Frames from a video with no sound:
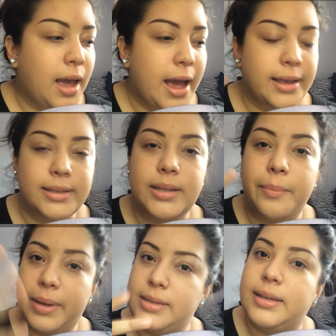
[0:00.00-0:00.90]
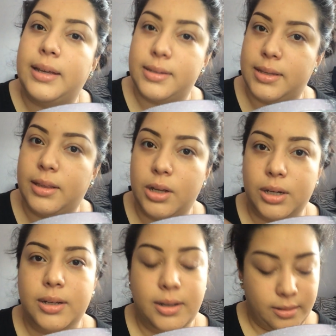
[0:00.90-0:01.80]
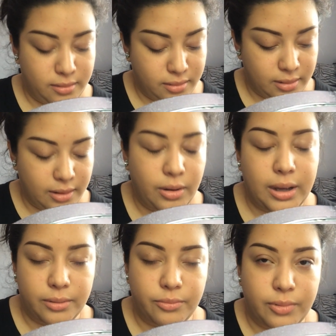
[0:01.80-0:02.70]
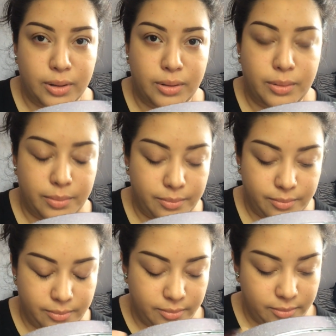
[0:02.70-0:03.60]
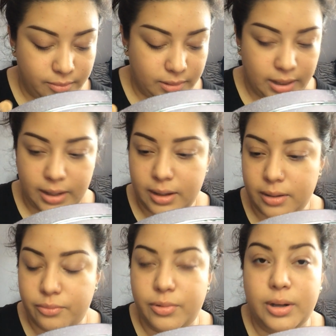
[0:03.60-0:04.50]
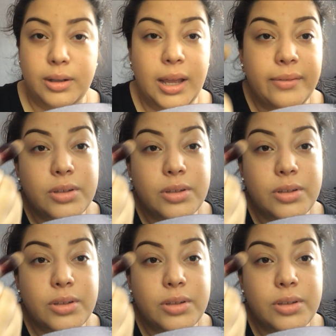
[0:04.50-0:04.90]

as amazing as they look in real life.